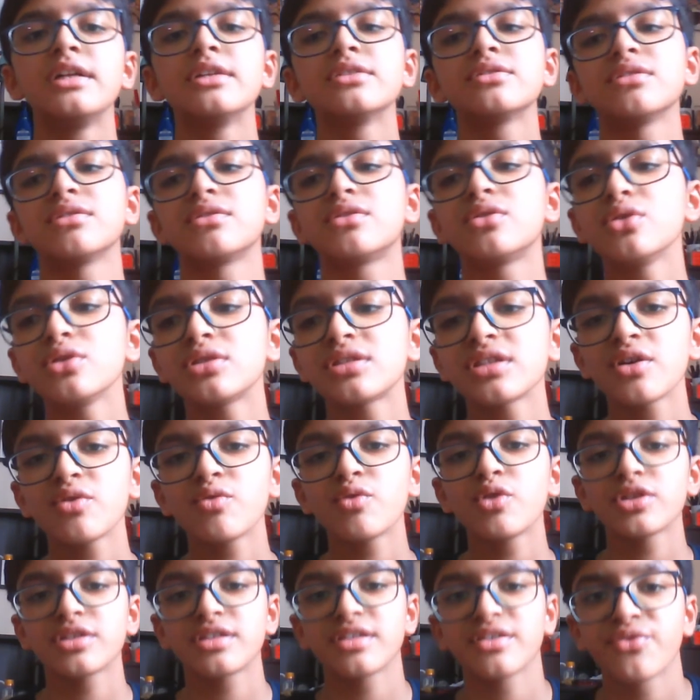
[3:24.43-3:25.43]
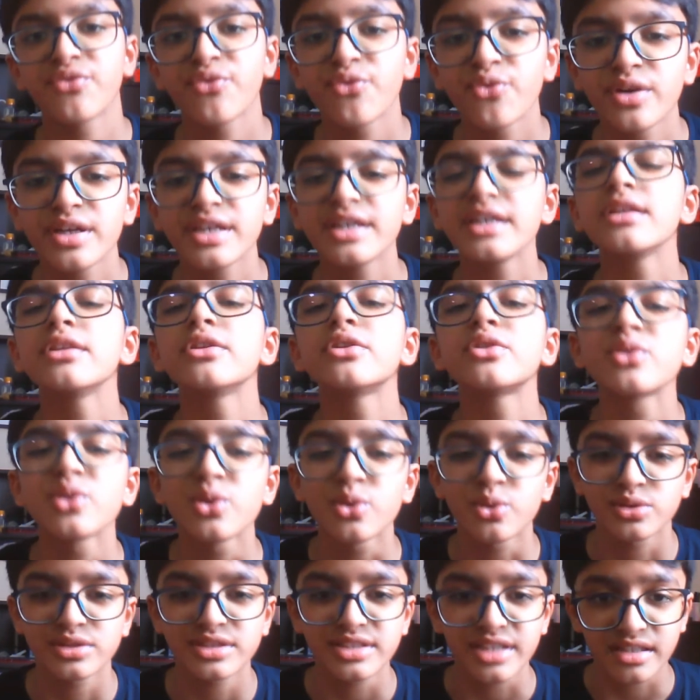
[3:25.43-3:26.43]
So Tuchel wanted three
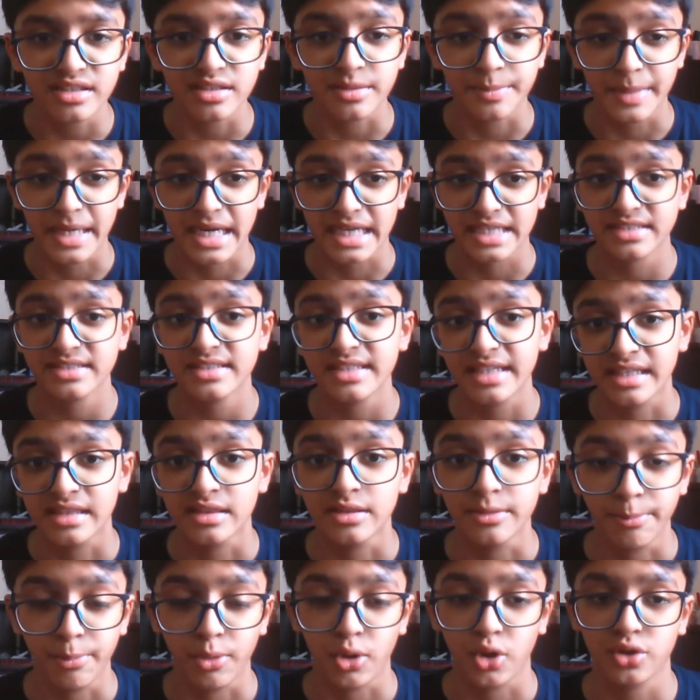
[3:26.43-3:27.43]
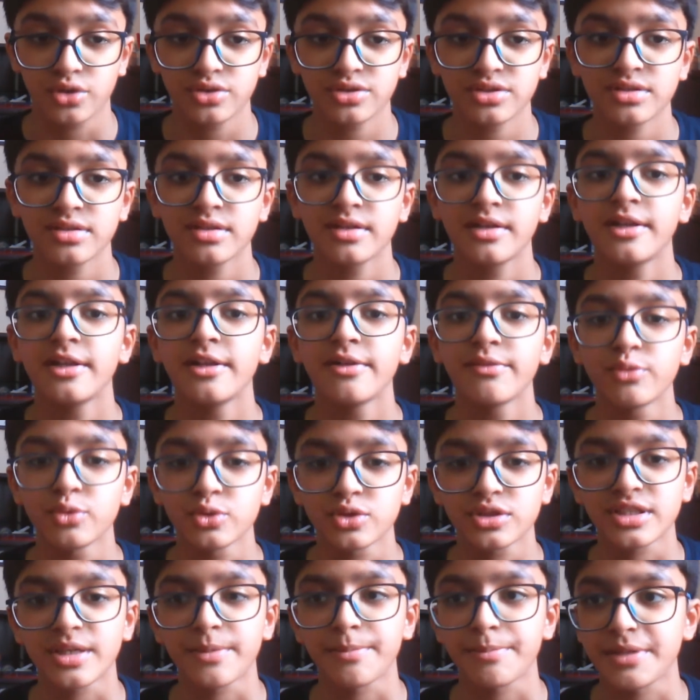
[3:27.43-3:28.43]
tall centre-backs in the box for
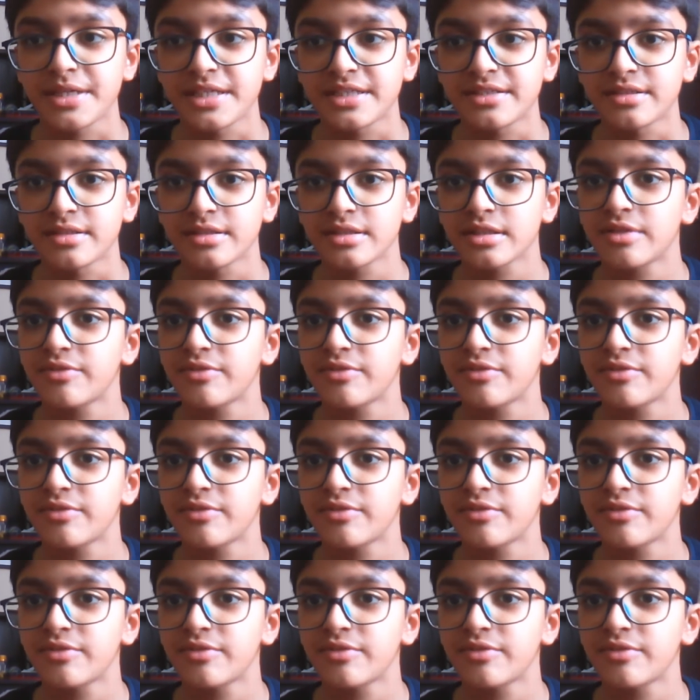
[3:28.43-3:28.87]
set pieces.